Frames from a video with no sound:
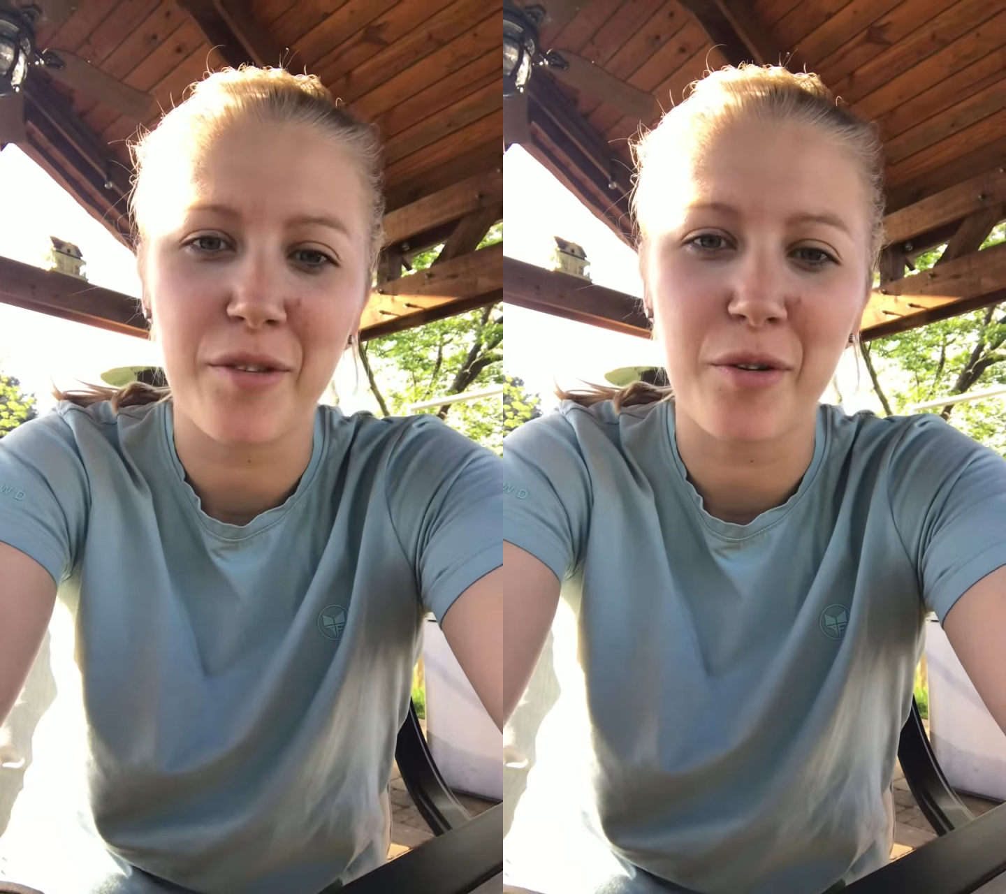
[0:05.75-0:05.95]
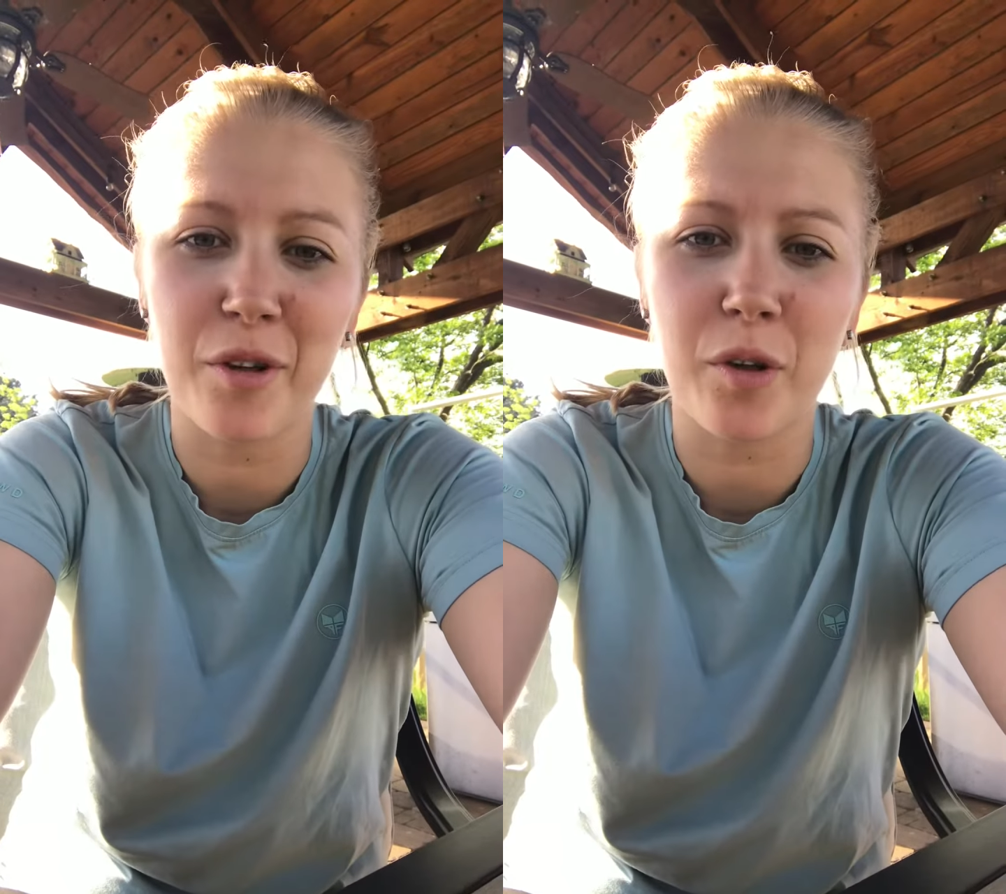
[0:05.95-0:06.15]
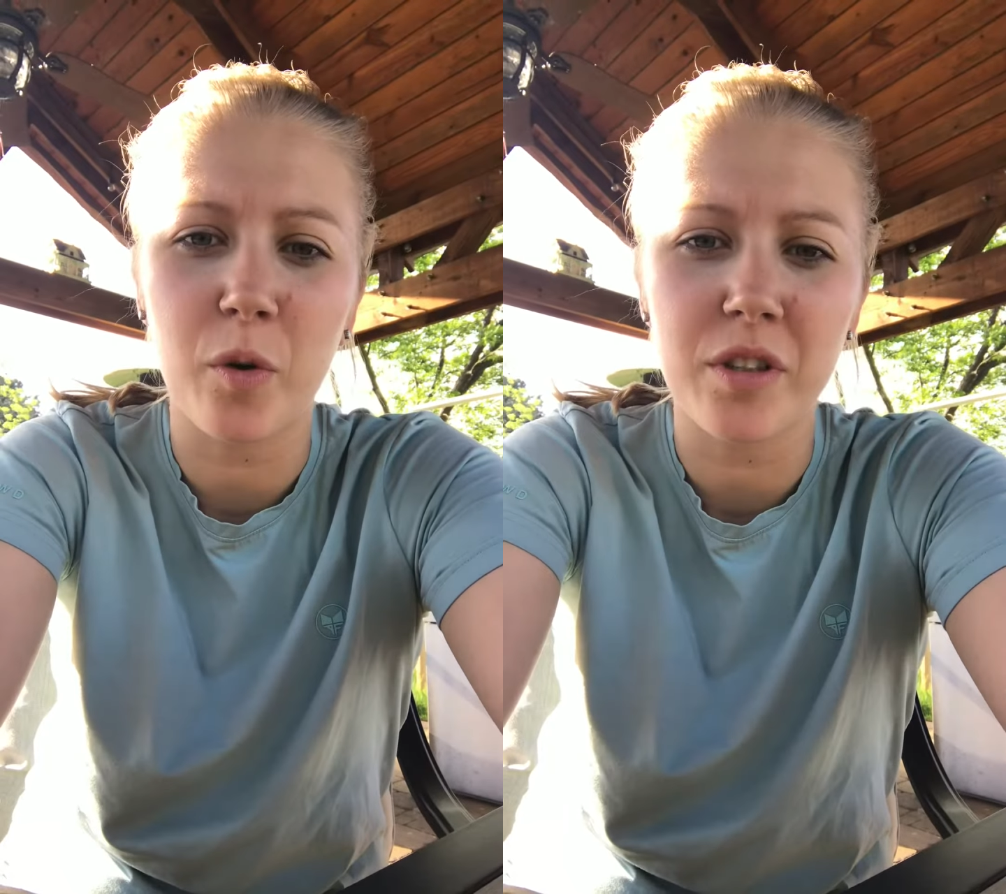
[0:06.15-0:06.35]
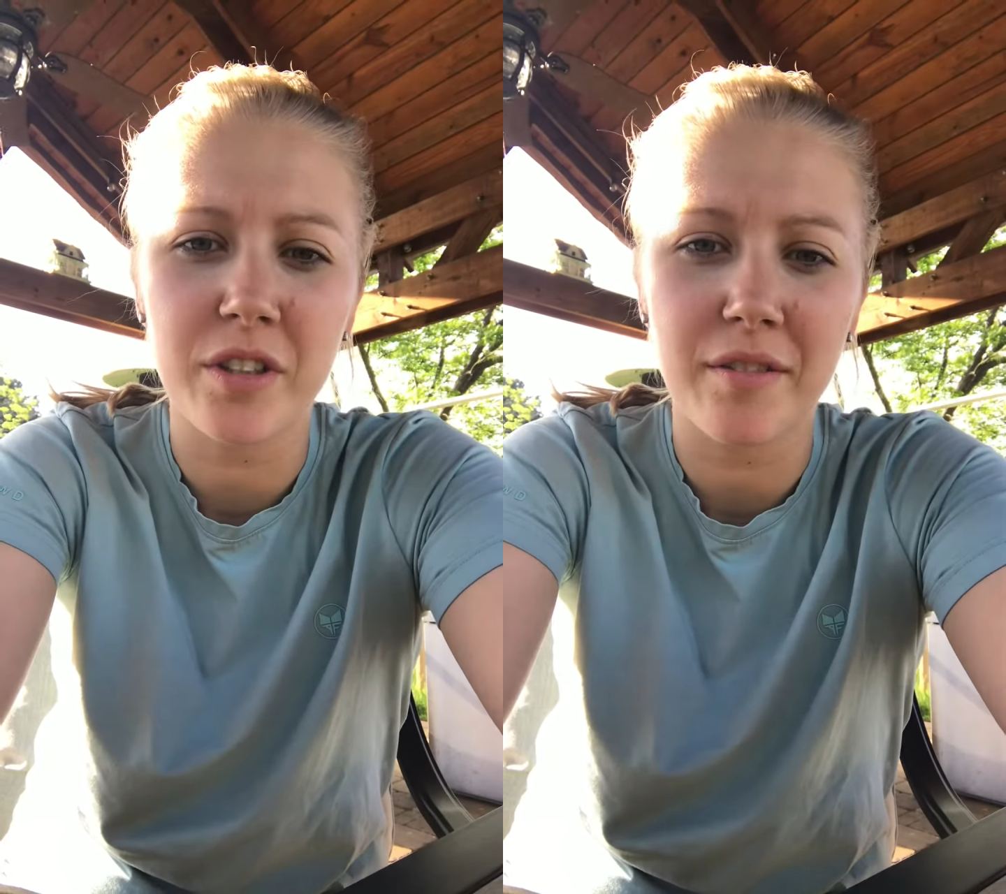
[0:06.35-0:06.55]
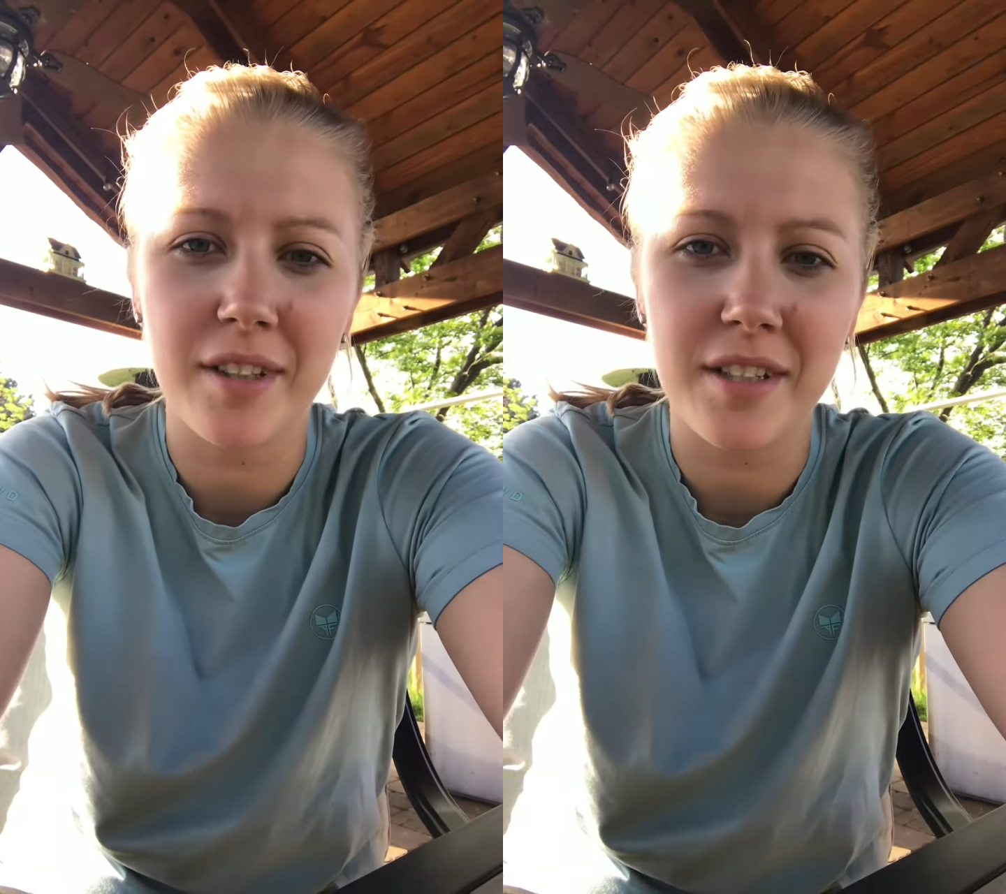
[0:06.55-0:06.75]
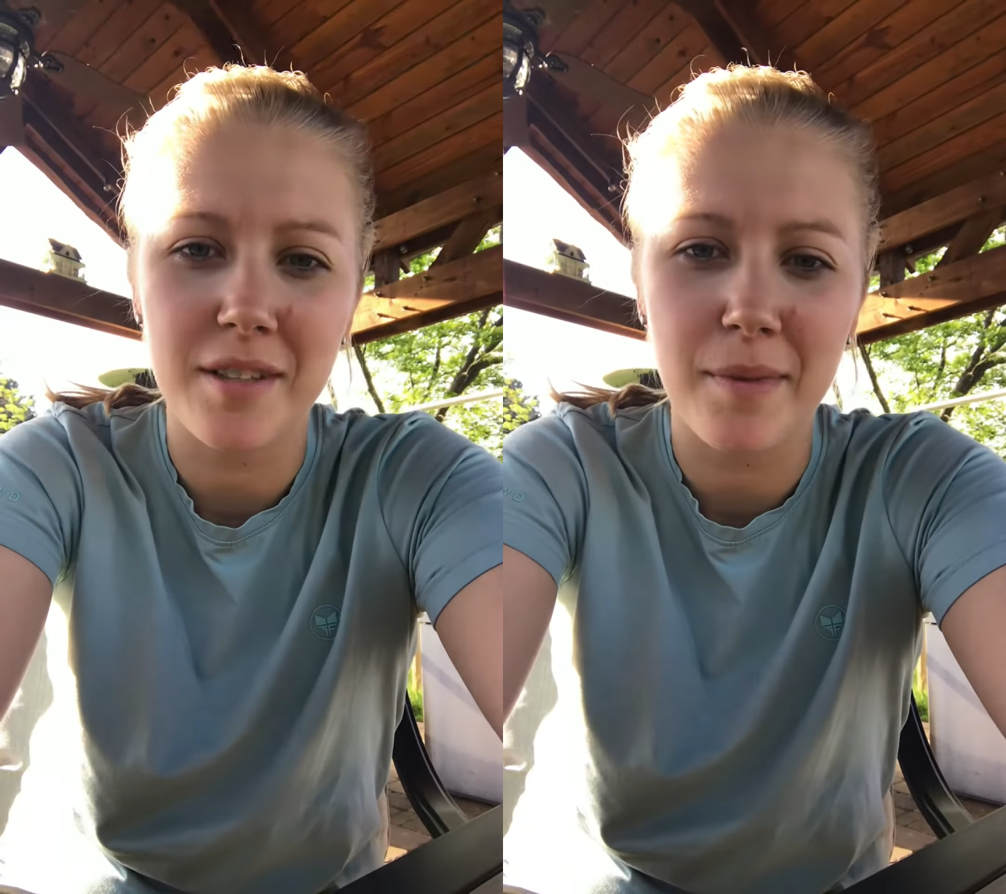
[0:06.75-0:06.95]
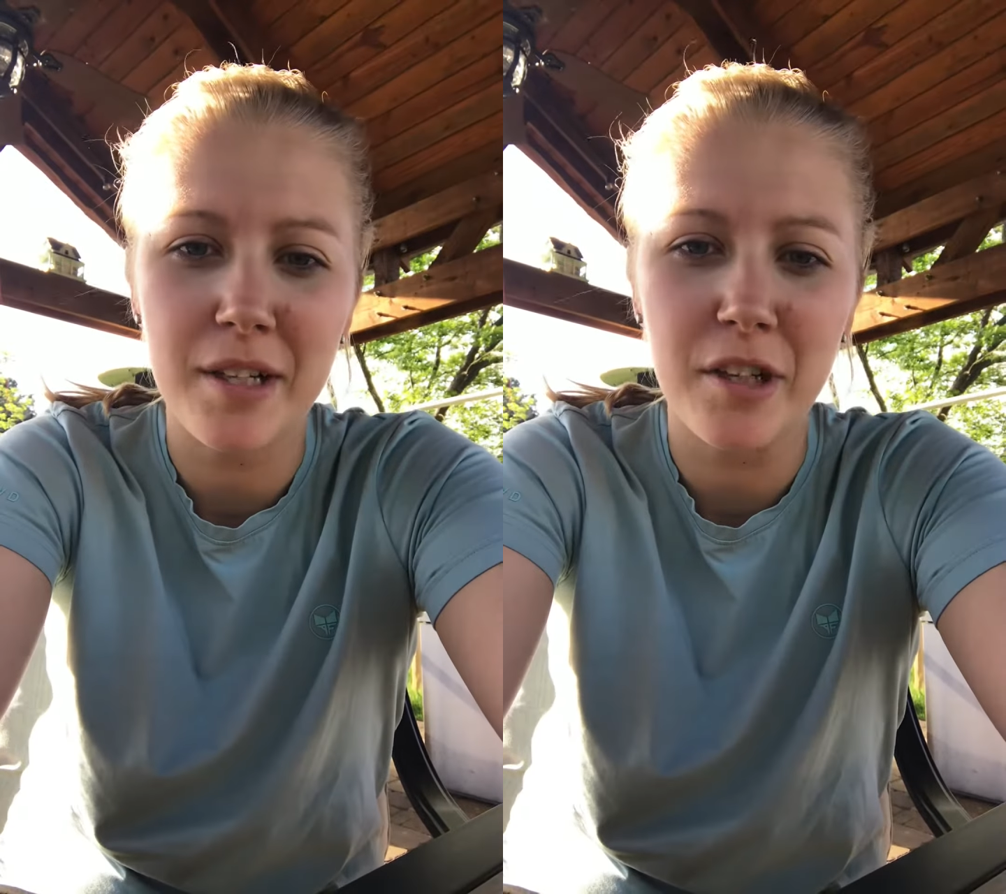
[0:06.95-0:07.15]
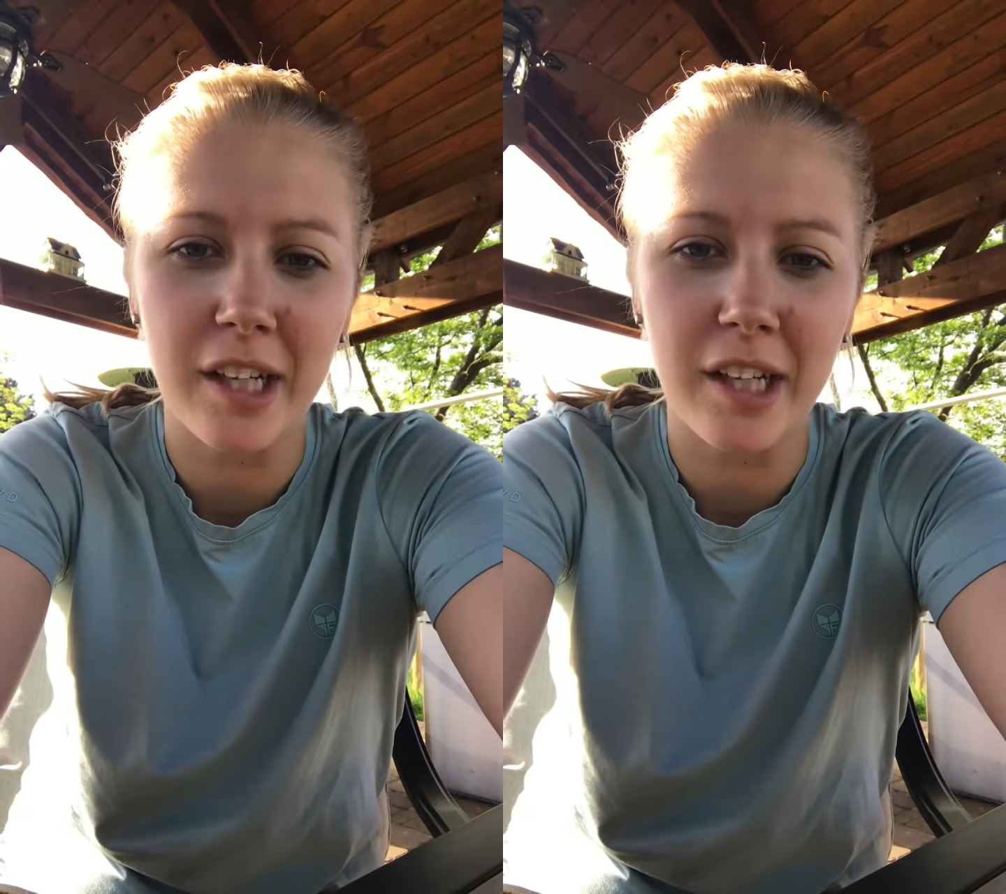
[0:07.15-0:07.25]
through the course of this semester,